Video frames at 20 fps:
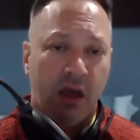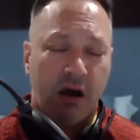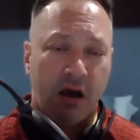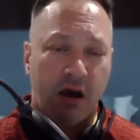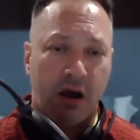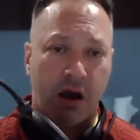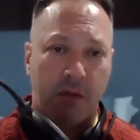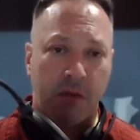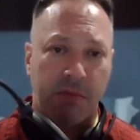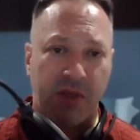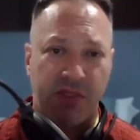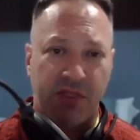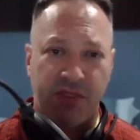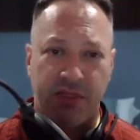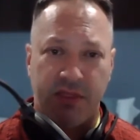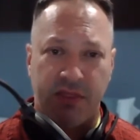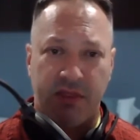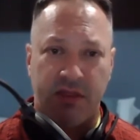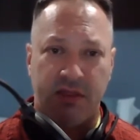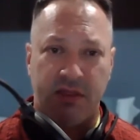
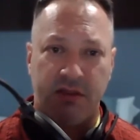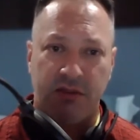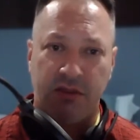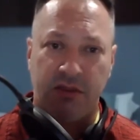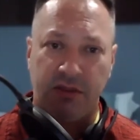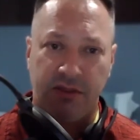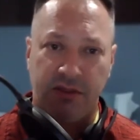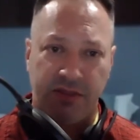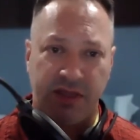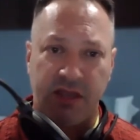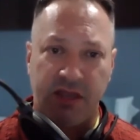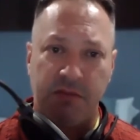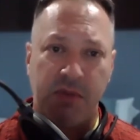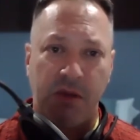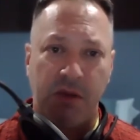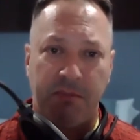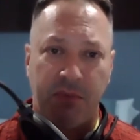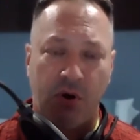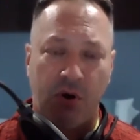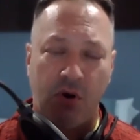The thing
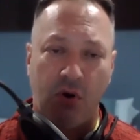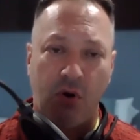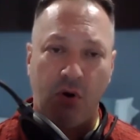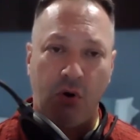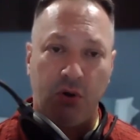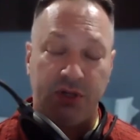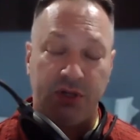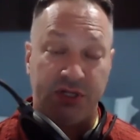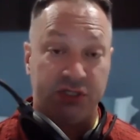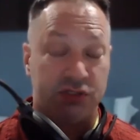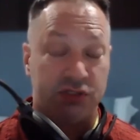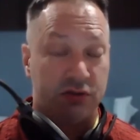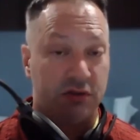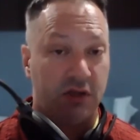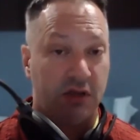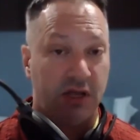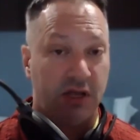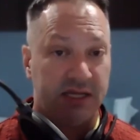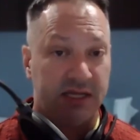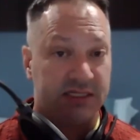about Bohol is
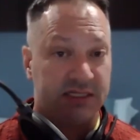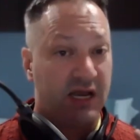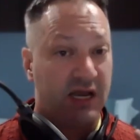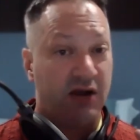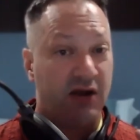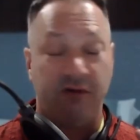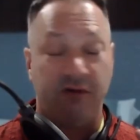it's got